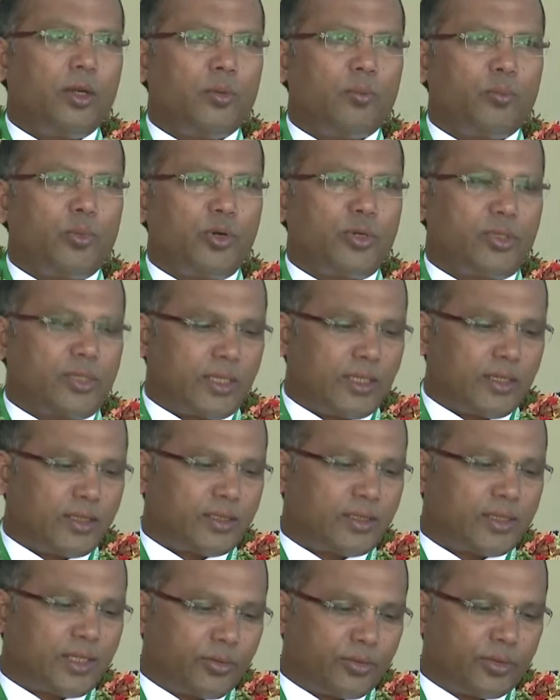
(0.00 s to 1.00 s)
posing
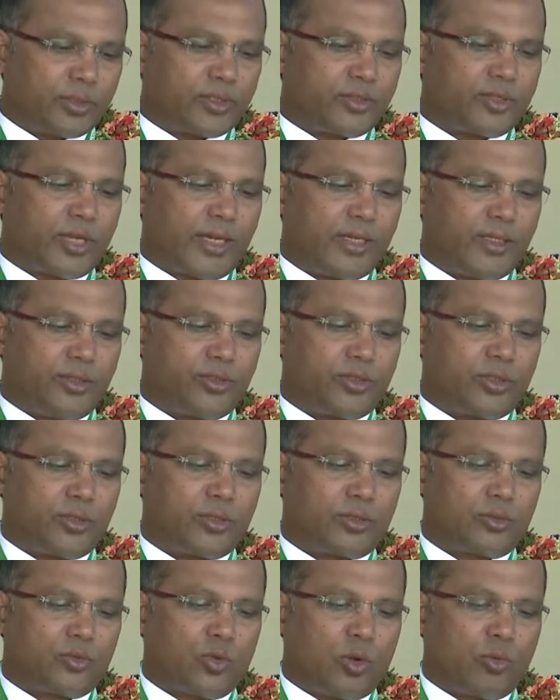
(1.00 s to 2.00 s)
serious
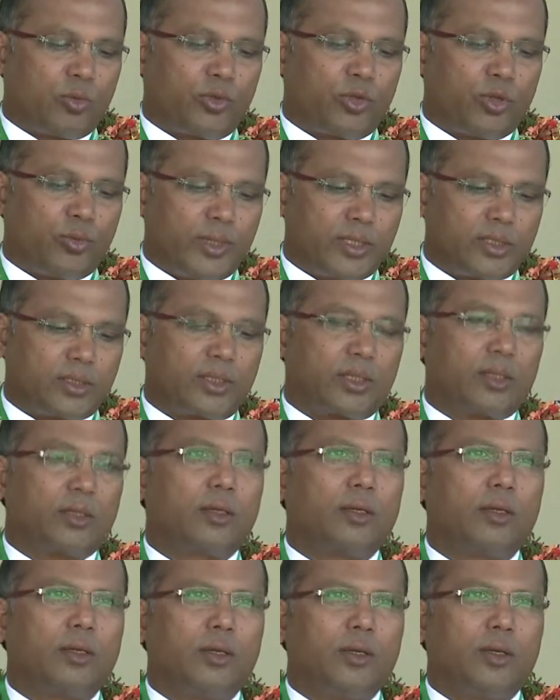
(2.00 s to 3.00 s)
challenges to our domestic
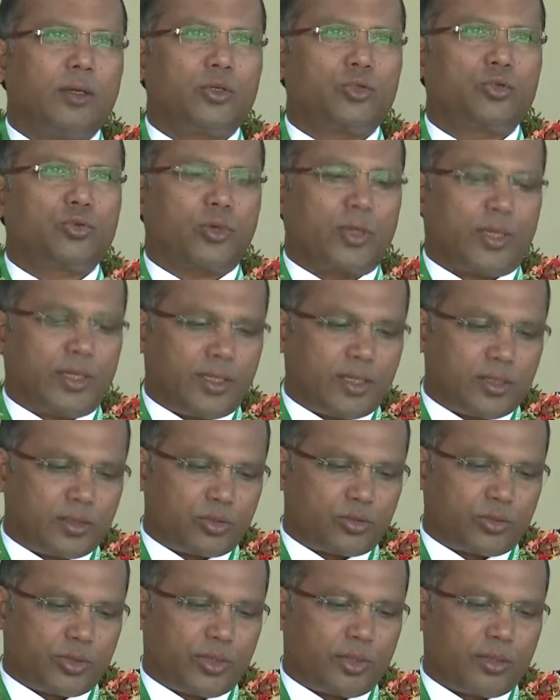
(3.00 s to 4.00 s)
sugar
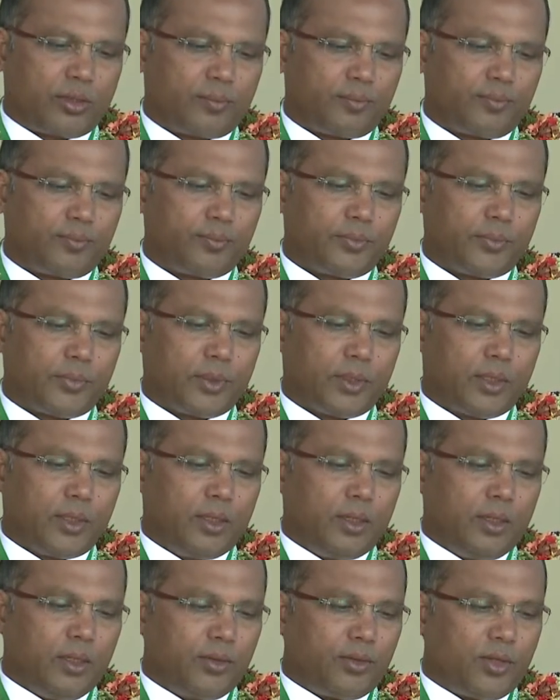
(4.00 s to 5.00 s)
industry.
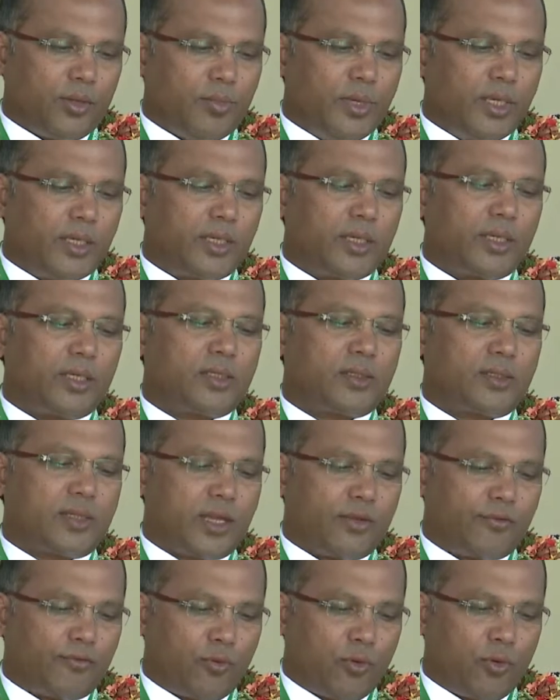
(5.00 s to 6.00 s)
The meeting is
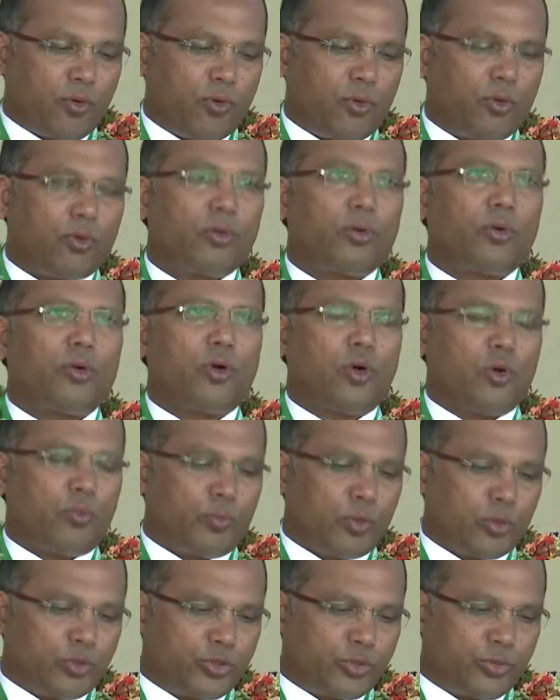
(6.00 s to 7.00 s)
therefore
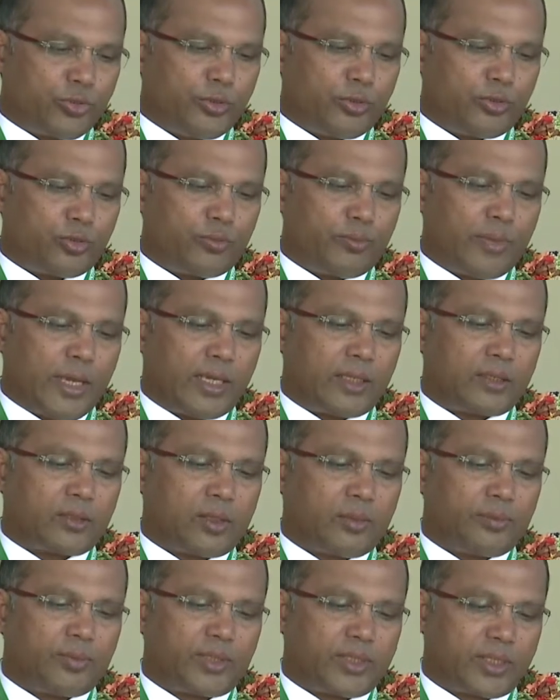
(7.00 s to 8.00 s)
opportune to make
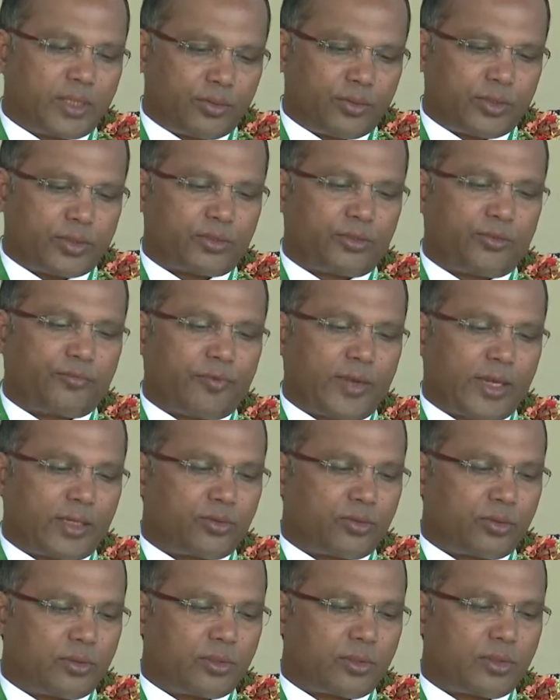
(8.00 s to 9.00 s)
some serious
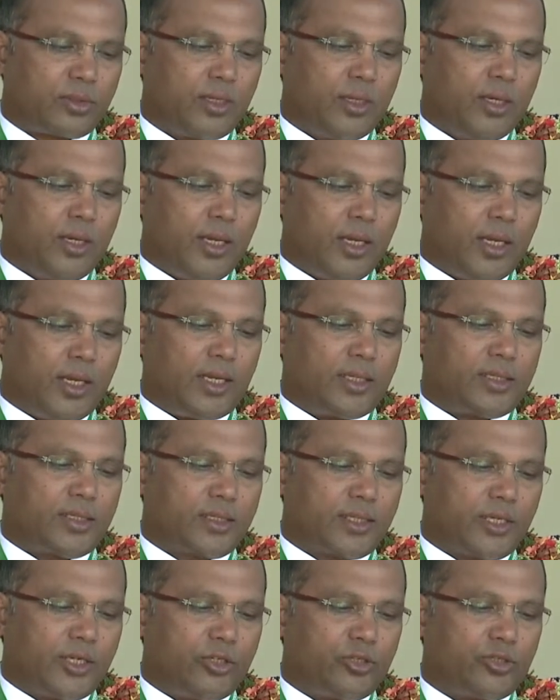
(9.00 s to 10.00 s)
reflections and
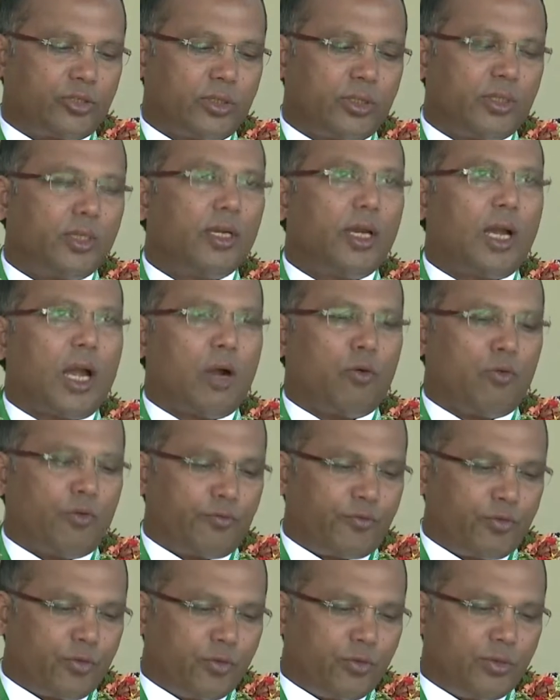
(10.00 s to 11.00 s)
exchange our
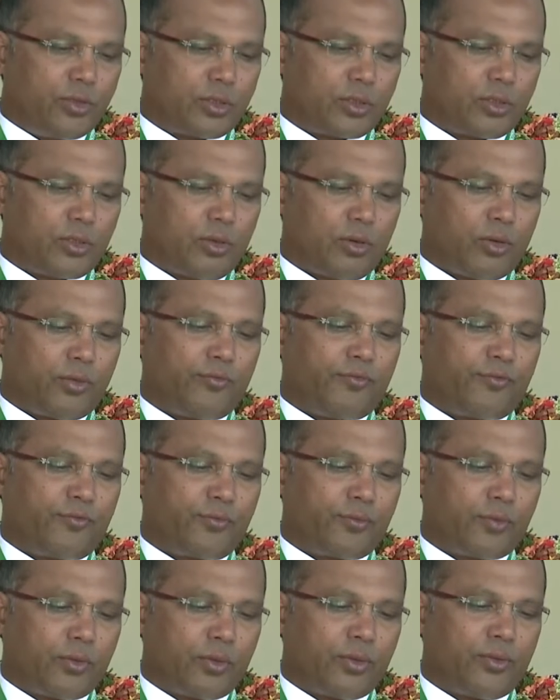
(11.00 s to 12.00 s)
views on,
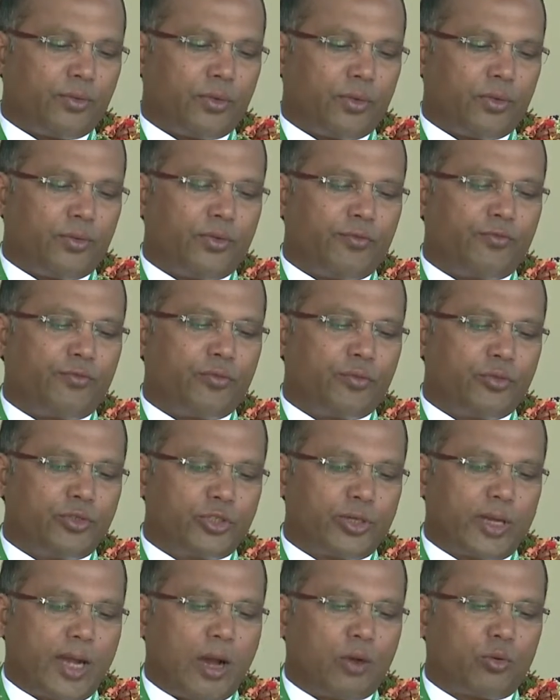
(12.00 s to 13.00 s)
on, on, the
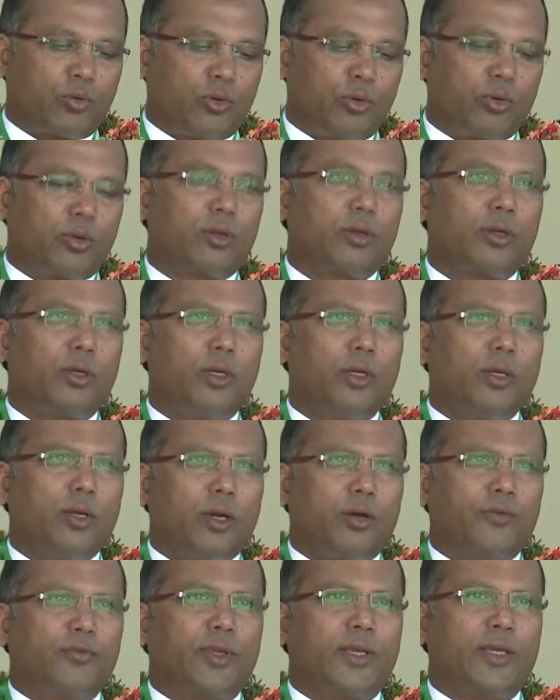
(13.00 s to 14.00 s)
future outlook
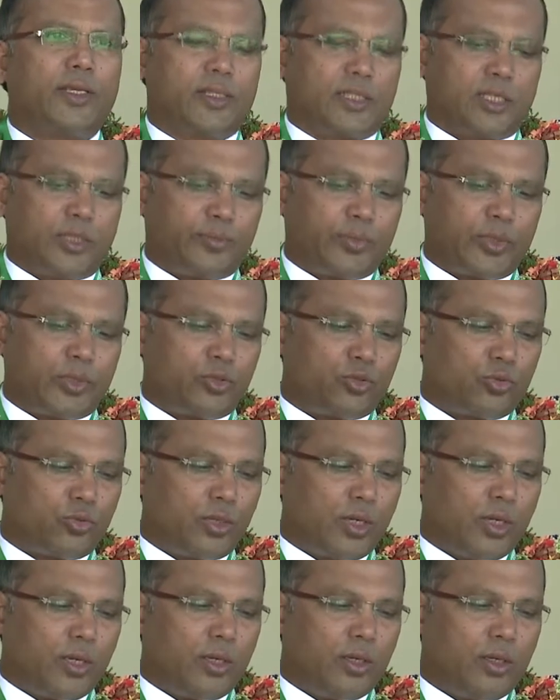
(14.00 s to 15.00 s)
of the ACP
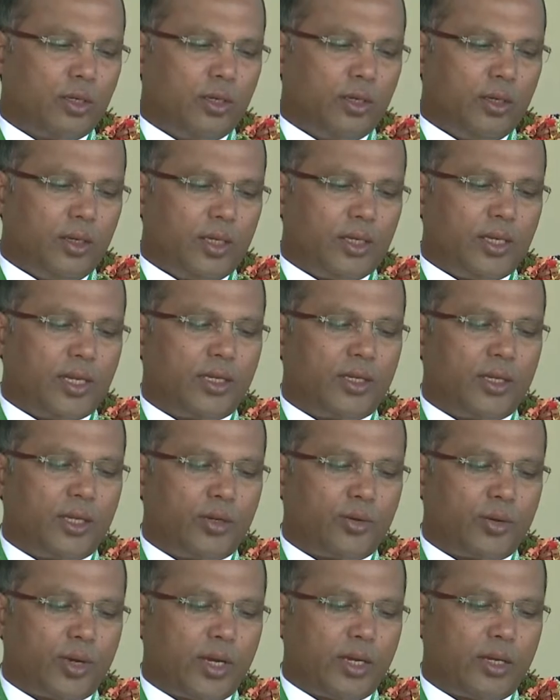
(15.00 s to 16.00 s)
sugar in an
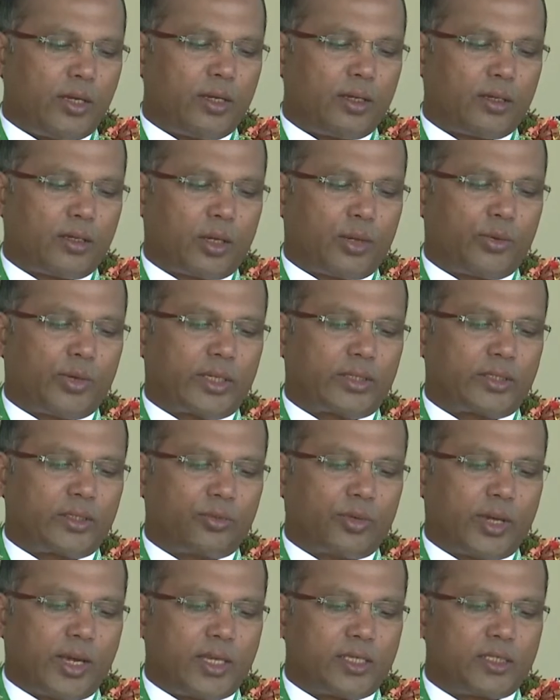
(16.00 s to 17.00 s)
era
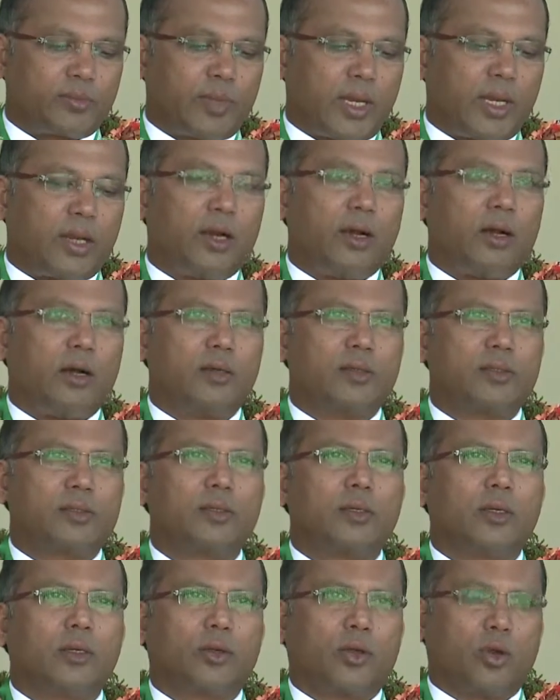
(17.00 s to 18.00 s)
characterized by a harsh
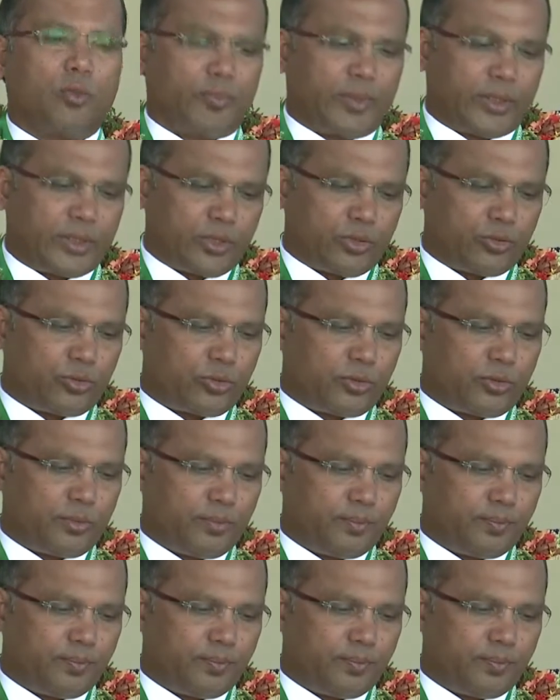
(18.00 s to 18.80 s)
competition.